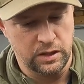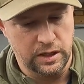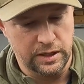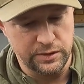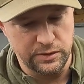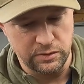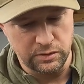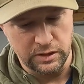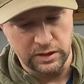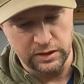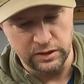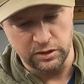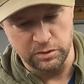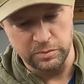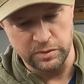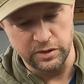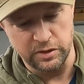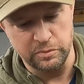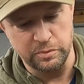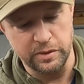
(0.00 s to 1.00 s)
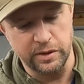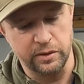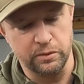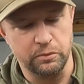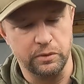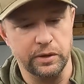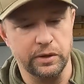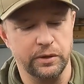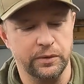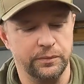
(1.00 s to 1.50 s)
I do like a little bit of the bigger
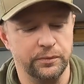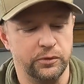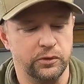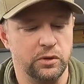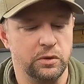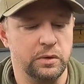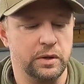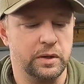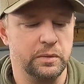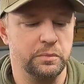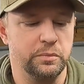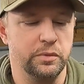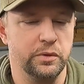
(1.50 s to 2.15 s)
reel, so I can